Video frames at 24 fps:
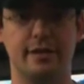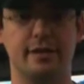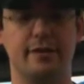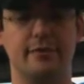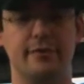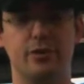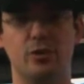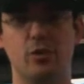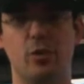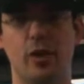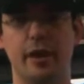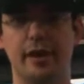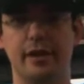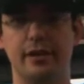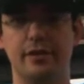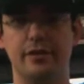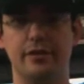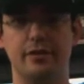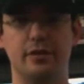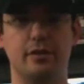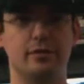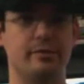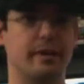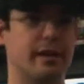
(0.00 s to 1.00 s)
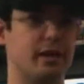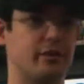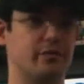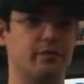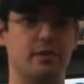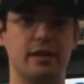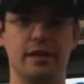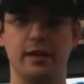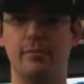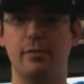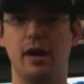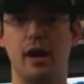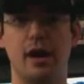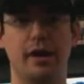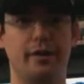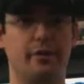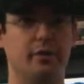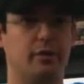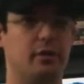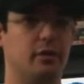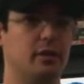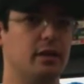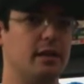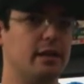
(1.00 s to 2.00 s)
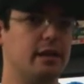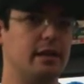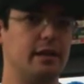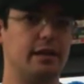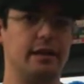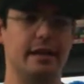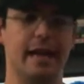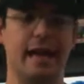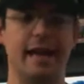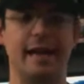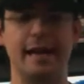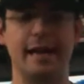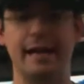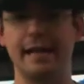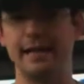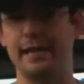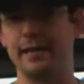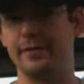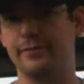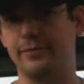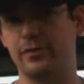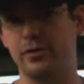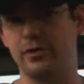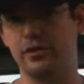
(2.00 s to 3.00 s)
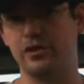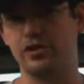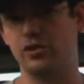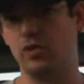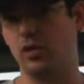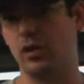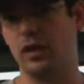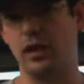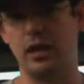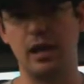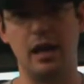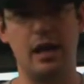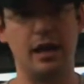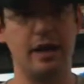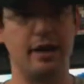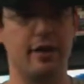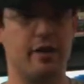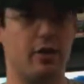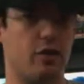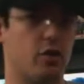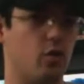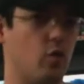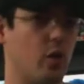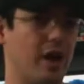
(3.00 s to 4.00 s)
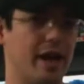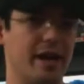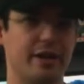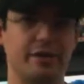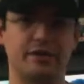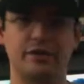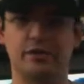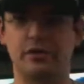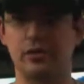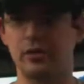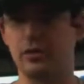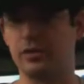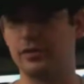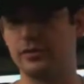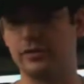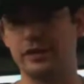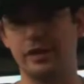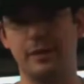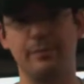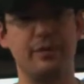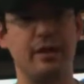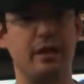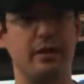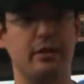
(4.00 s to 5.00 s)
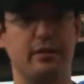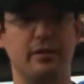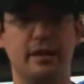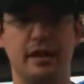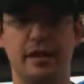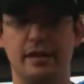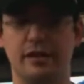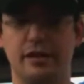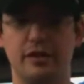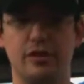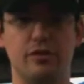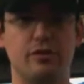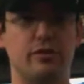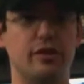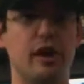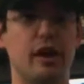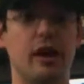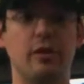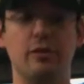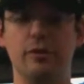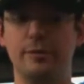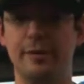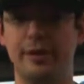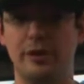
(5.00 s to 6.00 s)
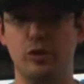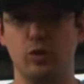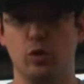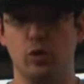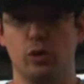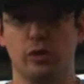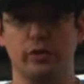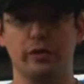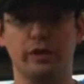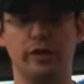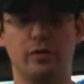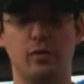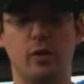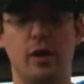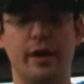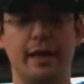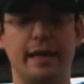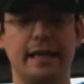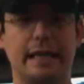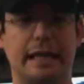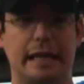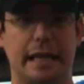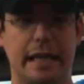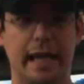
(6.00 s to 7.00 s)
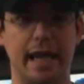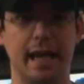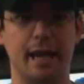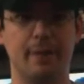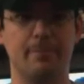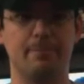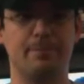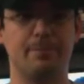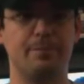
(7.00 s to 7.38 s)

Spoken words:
If you wanted to make a 3D model, you had an idea for a storyline or quest or something that you thought would be cool, you'd want in a game,